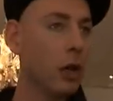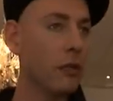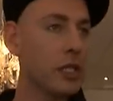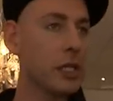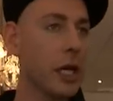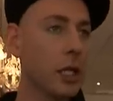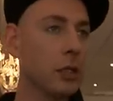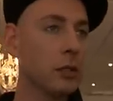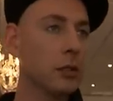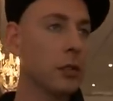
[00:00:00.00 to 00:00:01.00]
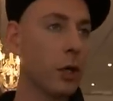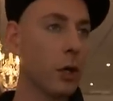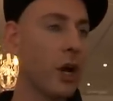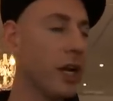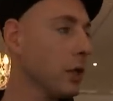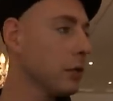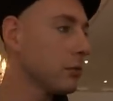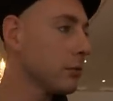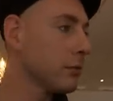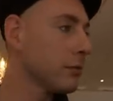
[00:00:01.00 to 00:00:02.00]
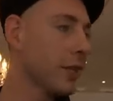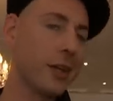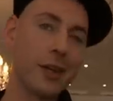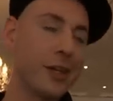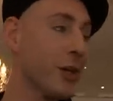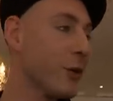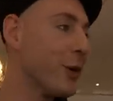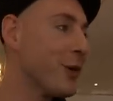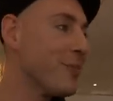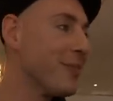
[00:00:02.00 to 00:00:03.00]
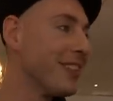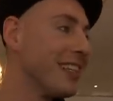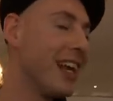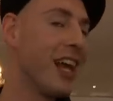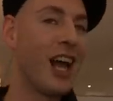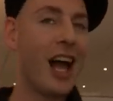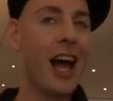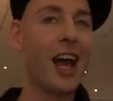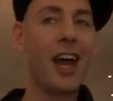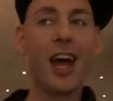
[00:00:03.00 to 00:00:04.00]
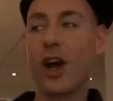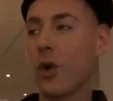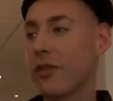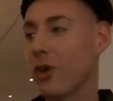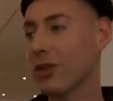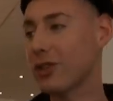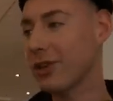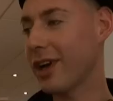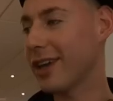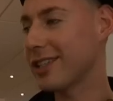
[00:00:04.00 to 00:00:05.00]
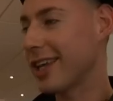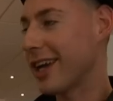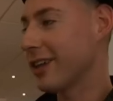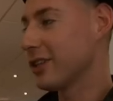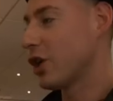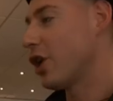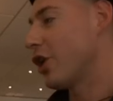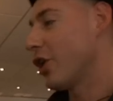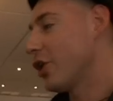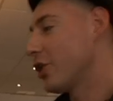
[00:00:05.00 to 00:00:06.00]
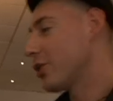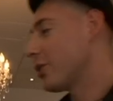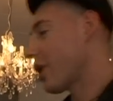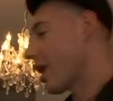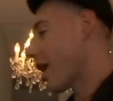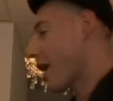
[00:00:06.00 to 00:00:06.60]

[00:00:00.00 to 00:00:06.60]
obviously, you got a wedding, need a groom, and uh, we've got two guys here who